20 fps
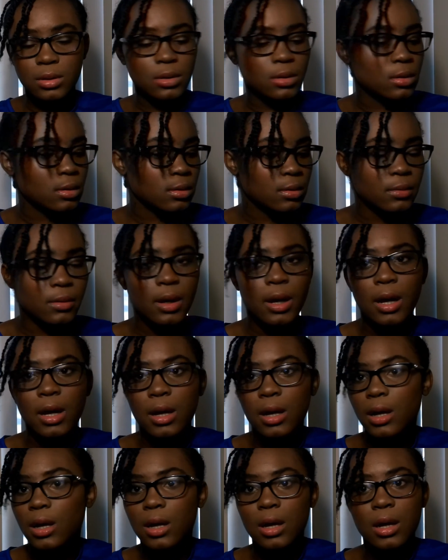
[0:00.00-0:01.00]
know.
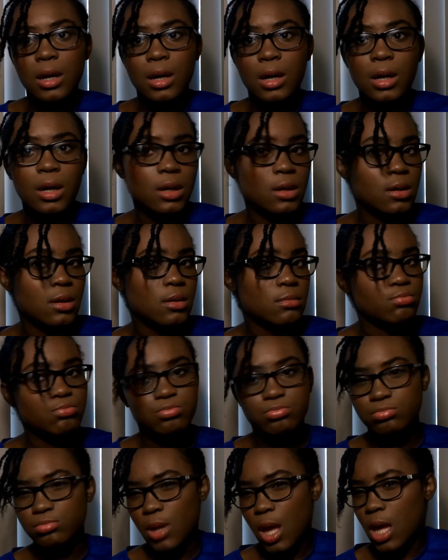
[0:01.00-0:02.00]

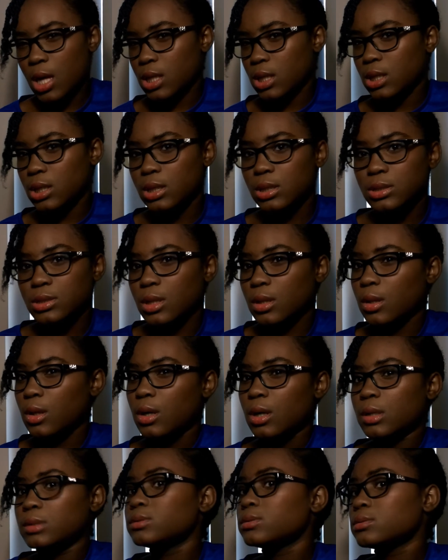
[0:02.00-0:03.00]
I eat a
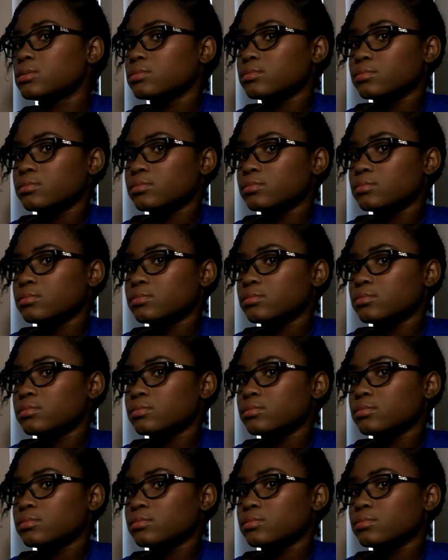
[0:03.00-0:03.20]
lot.